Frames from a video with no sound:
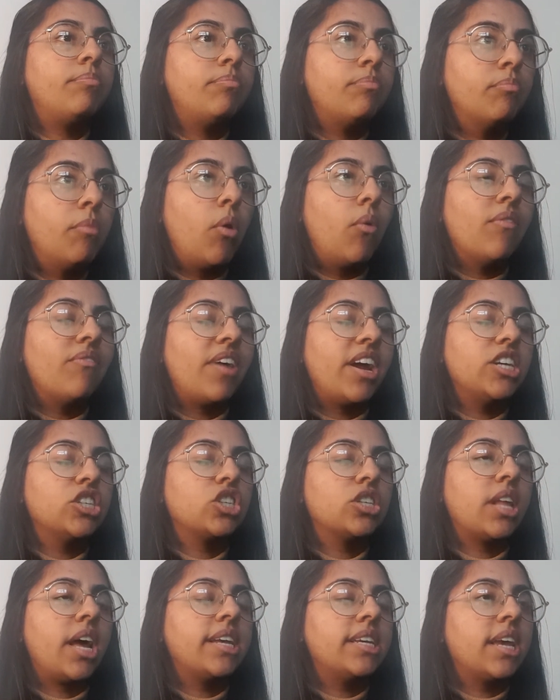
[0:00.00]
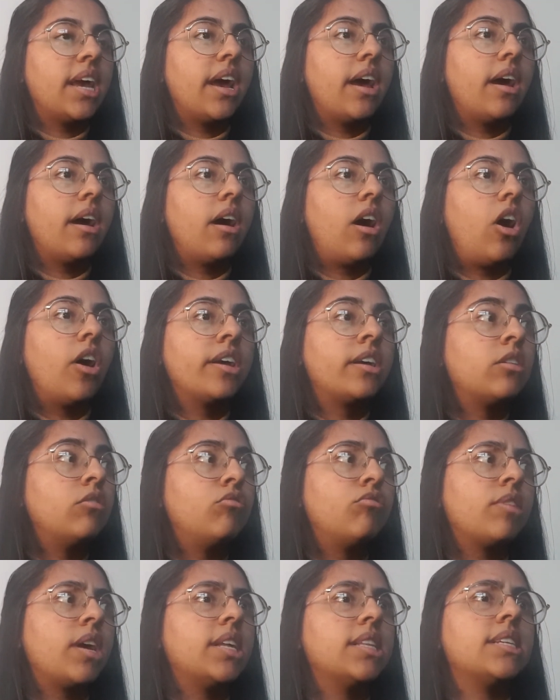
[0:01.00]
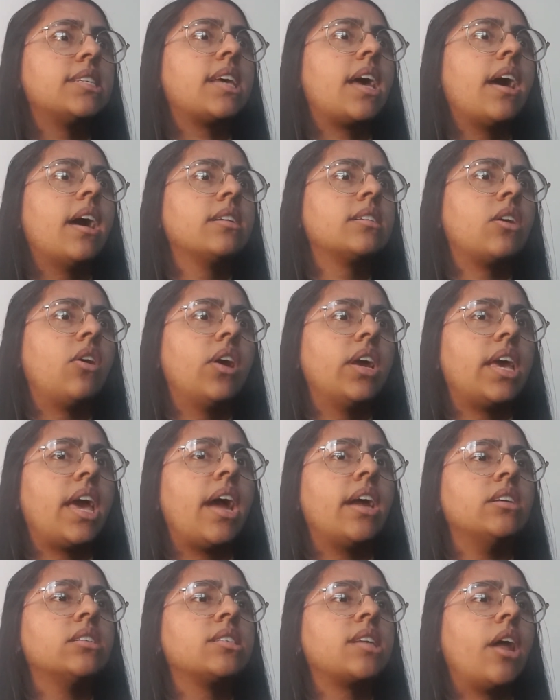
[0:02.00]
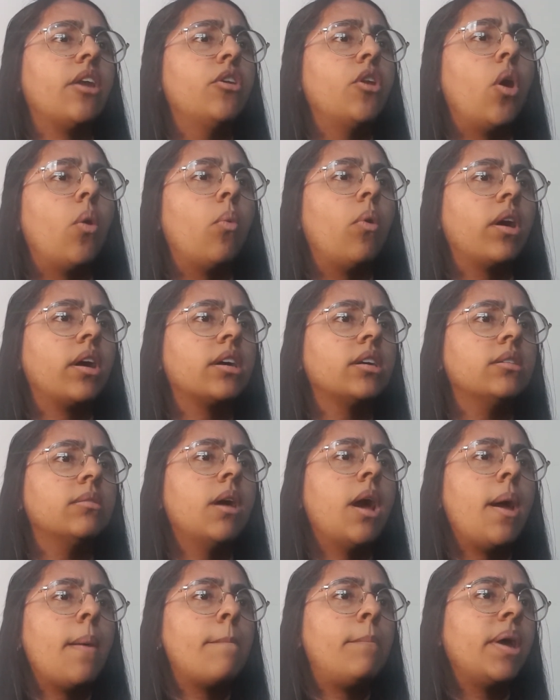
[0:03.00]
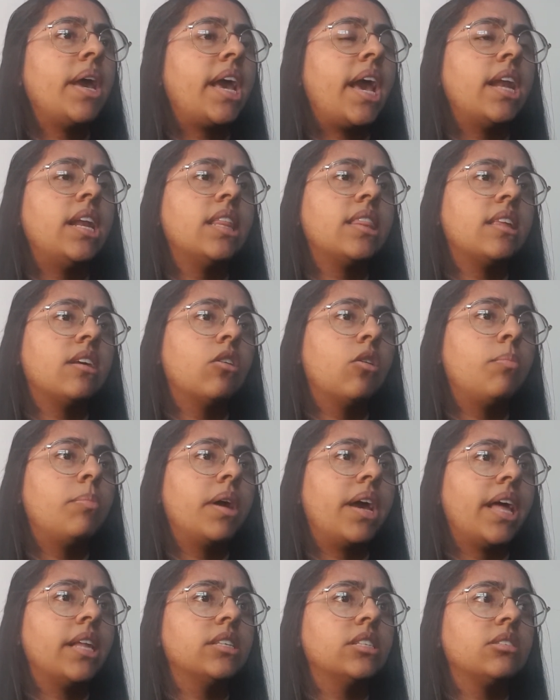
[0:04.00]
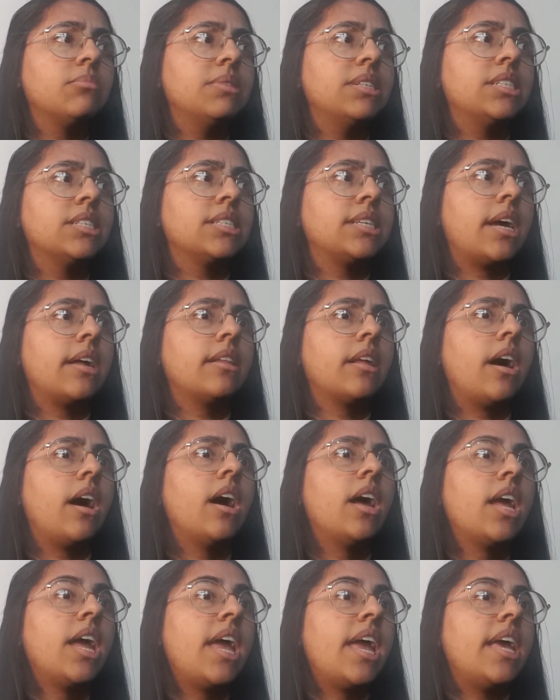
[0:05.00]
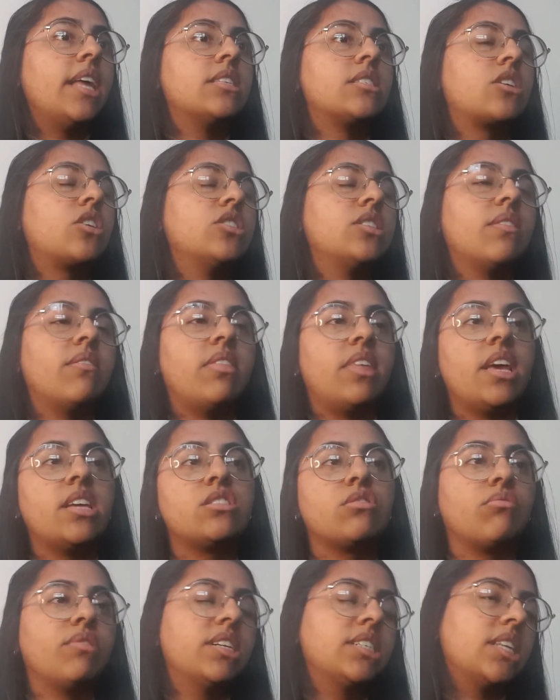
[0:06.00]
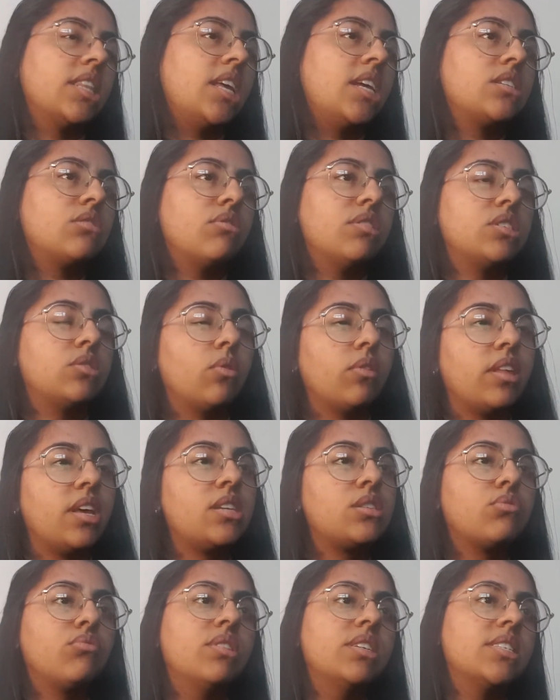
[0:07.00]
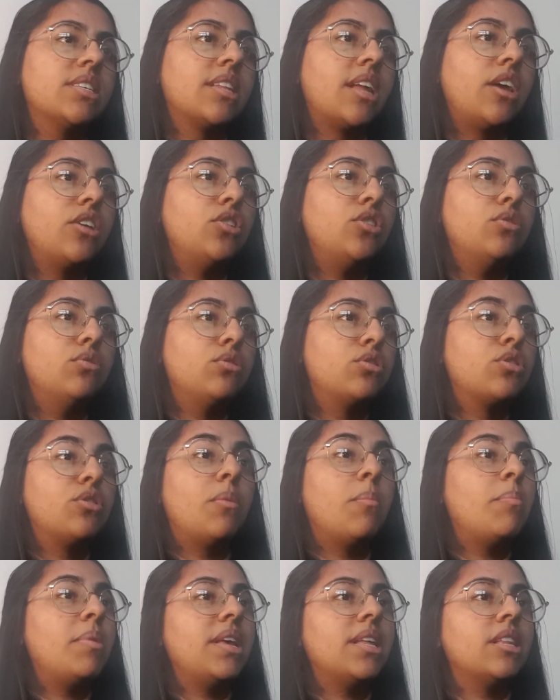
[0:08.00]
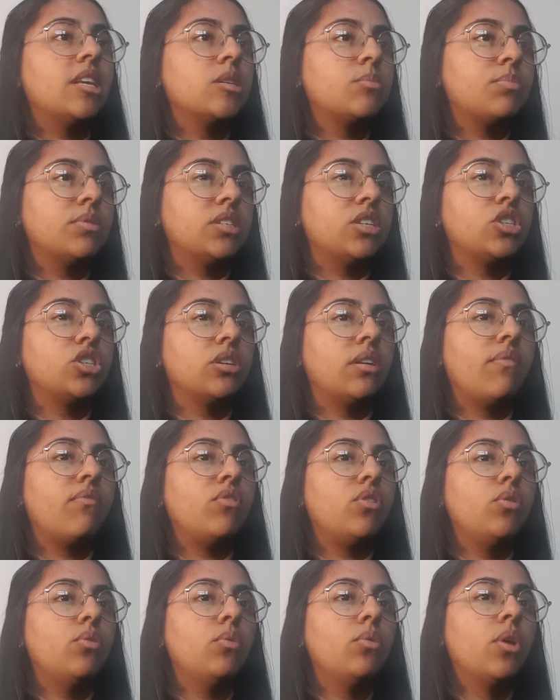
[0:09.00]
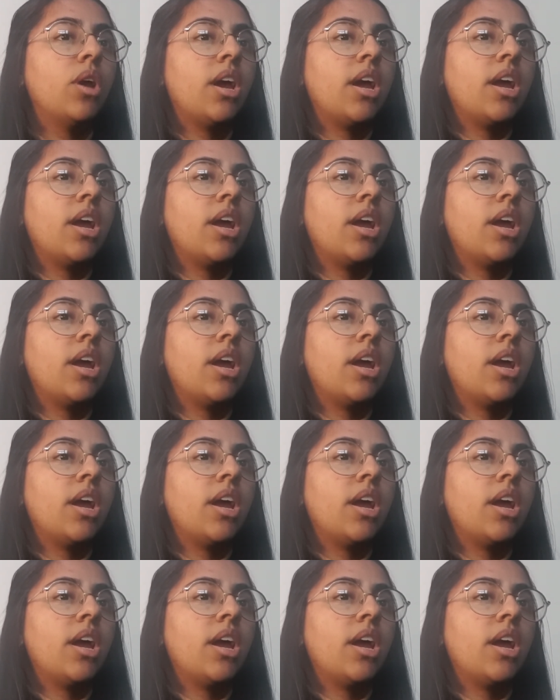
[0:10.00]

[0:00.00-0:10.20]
motivation that, yeah, I can create this airtight case that no one can pick anything up against me to say that it's because of this reason, or this reason that you shouldn't be in this position. If you